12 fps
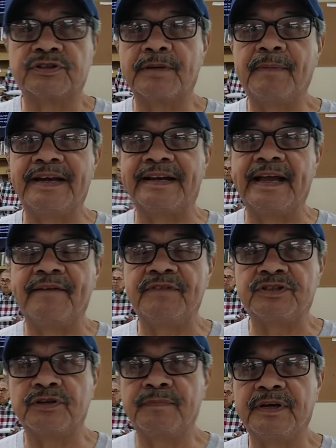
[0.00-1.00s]
Somebody gave
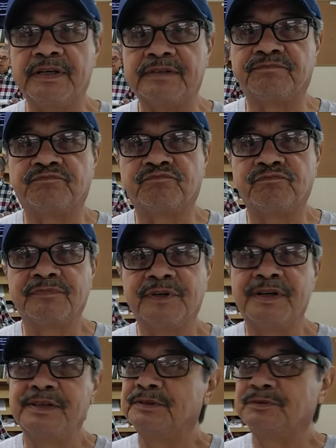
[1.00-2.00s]
it to me, and
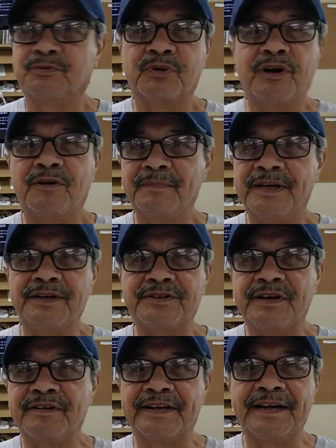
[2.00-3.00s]
we're all
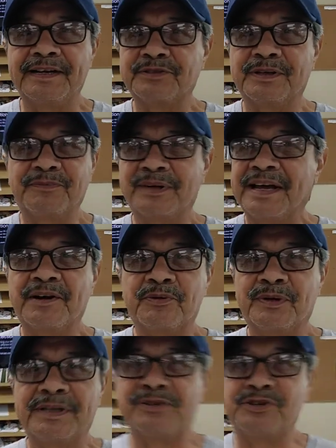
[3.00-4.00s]
military guys, so I don't
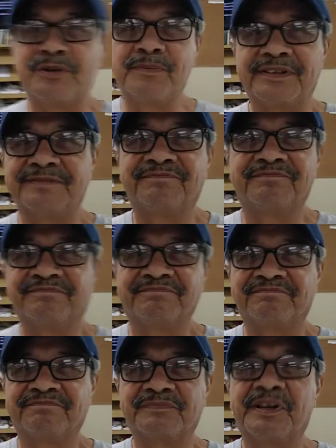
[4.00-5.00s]
want to
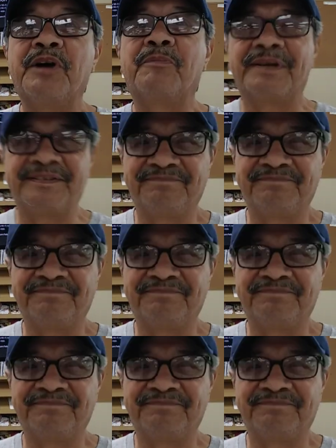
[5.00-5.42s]
join.